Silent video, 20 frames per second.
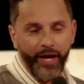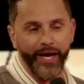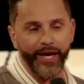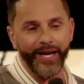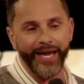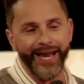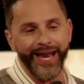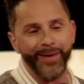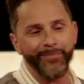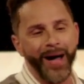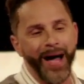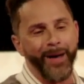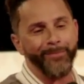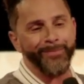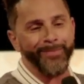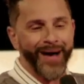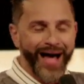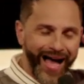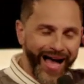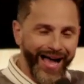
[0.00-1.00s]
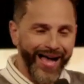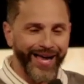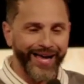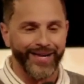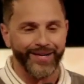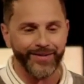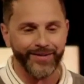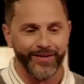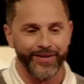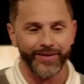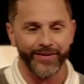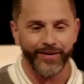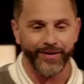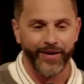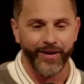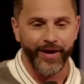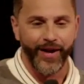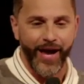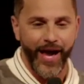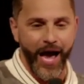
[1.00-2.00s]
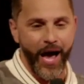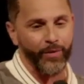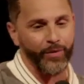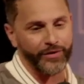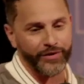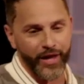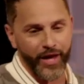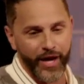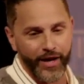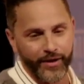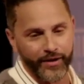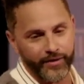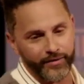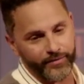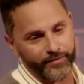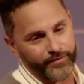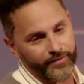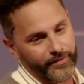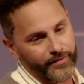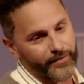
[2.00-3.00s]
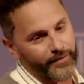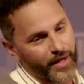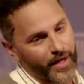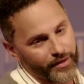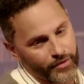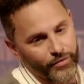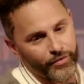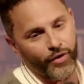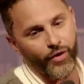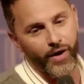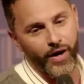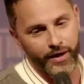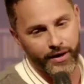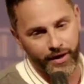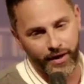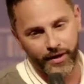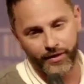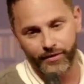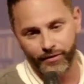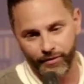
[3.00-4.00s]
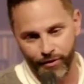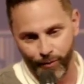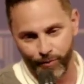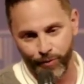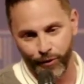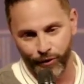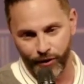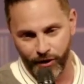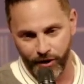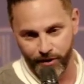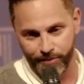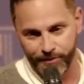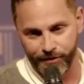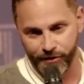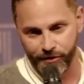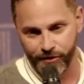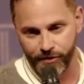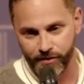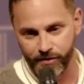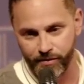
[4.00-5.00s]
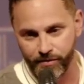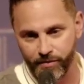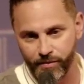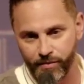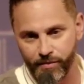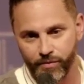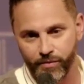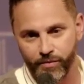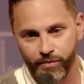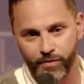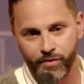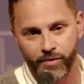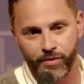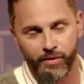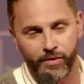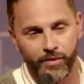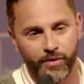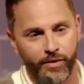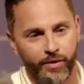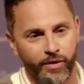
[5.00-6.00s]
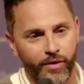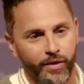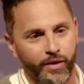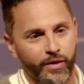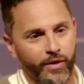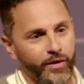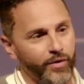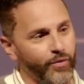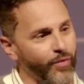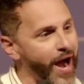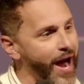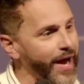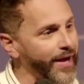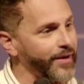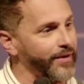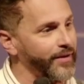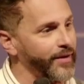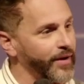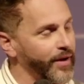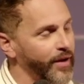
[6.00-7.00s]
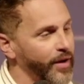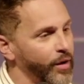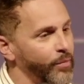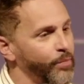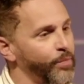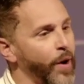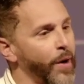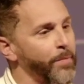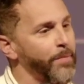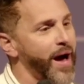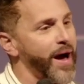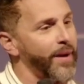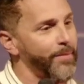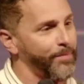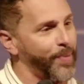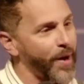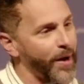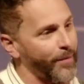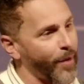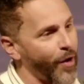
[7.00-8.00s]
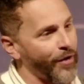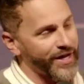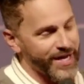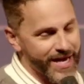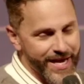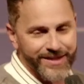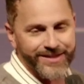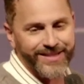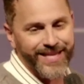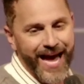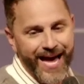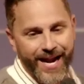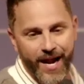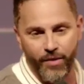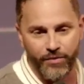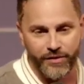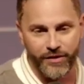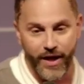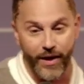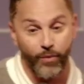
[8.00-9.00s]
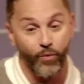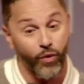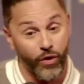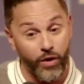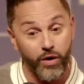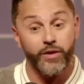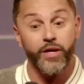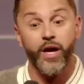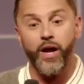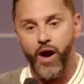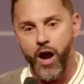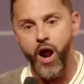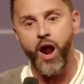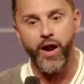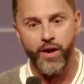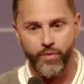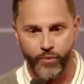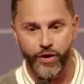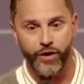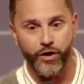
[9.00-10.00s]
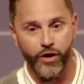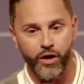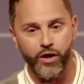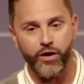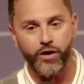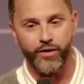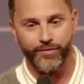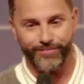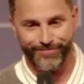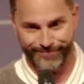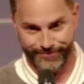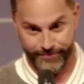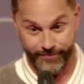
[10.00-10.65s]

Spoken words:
And then in my mind, I was like, now you know I can't do no pull-ups. Right? But on the inside, I was like, well, yeah, all right, we good.